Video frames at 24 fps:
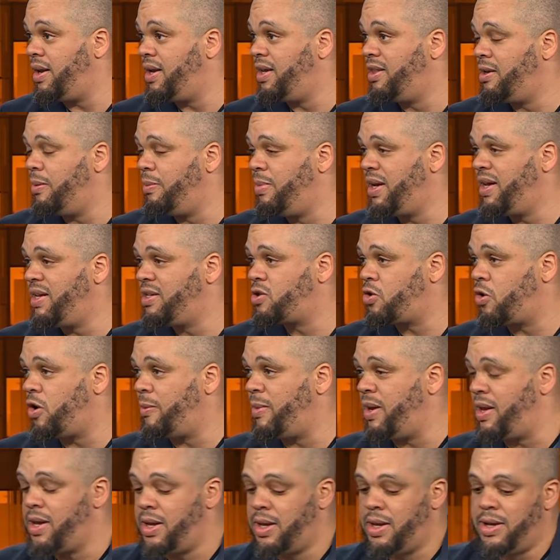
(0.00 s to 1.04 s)
in the Big East
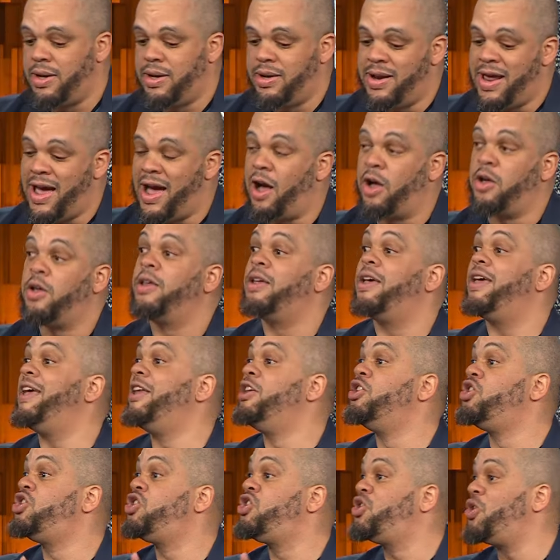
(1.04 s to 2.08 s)
tournament. Now,
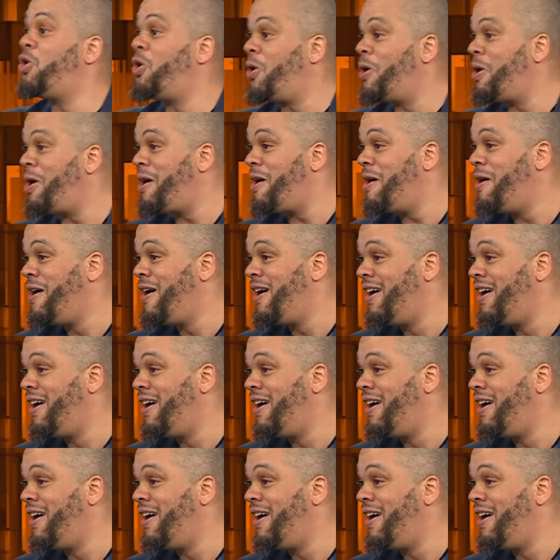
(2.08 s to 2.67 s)
ensure.